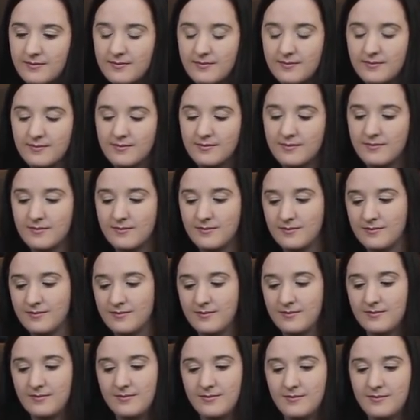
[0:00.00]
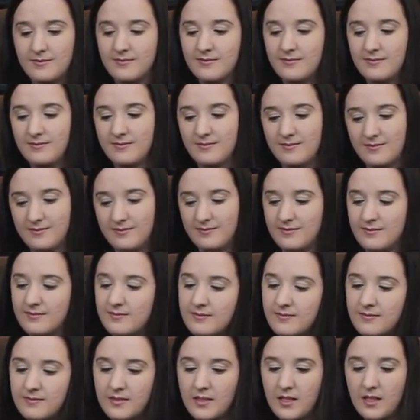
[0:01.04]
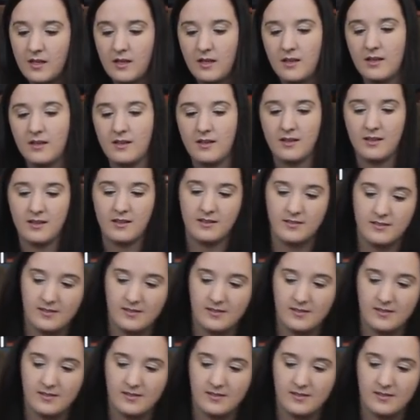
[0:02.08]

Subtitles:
This person isn't speaking.